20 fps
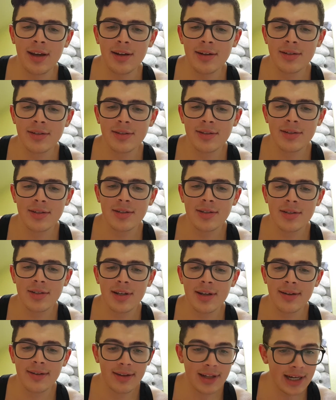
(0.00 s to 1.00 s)
And
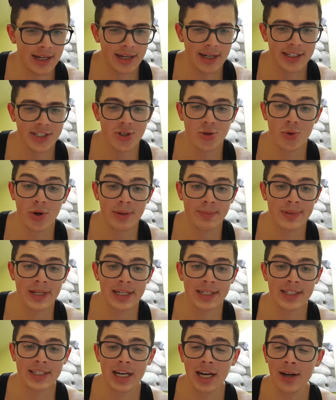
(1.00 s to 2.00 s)
then I
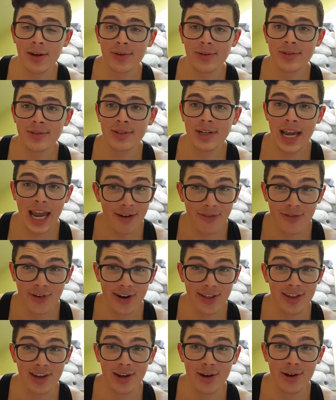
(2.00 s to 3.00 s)
stripped it down,
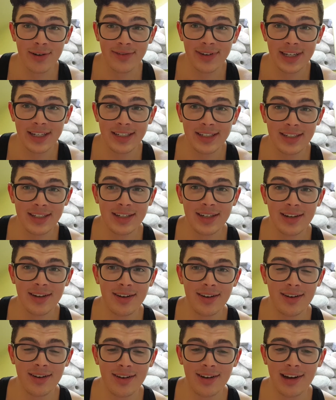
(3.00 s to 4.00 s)
everything of it,
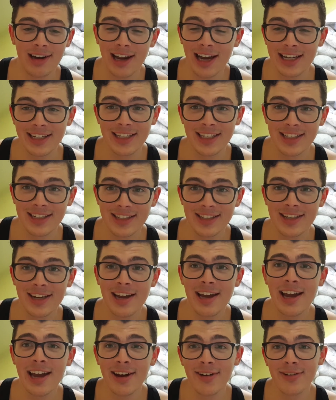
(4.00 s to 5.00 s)

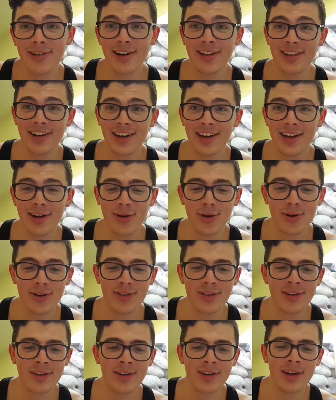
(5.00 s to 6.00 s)
lightened everything I
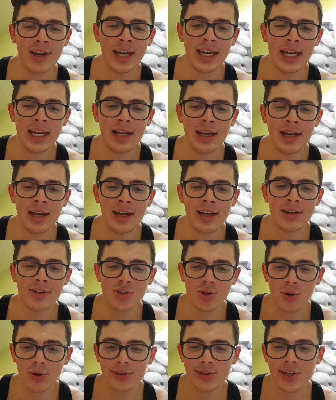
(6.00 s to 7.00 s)
could,
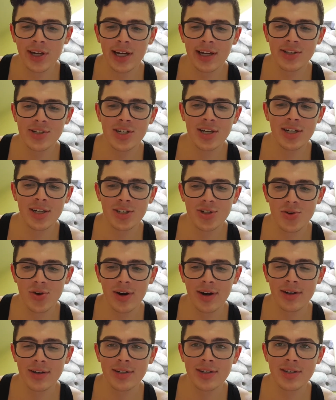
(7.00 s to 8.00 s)
sold the engine
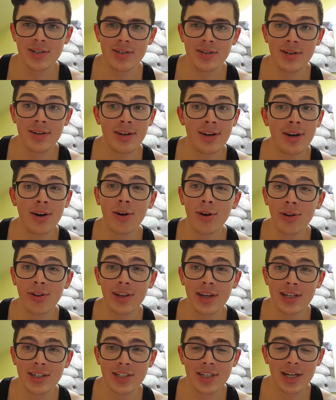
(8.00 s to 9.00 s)
and trans,
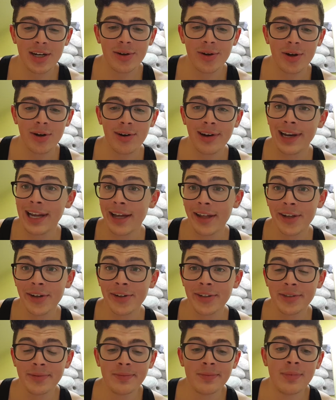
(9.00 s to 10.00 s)
all the interior
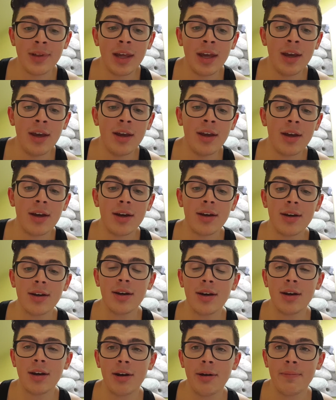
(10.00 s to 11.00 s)
leather.
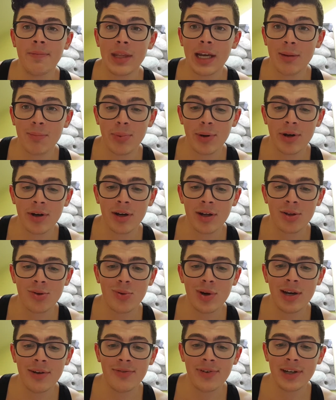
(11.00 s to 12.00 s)
I
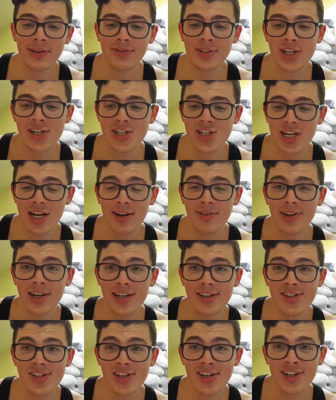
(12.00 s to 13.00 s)
bought a 350
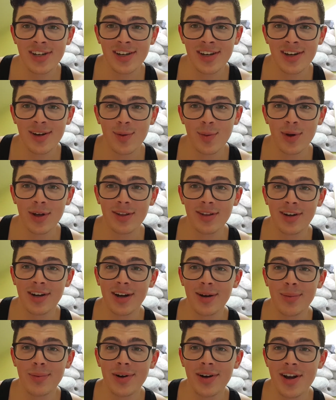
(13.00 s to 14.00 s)
Chevy engine
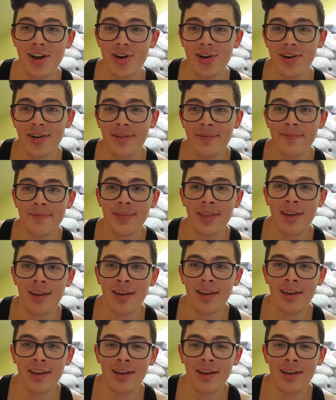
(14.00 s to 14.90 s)
with a carburetor,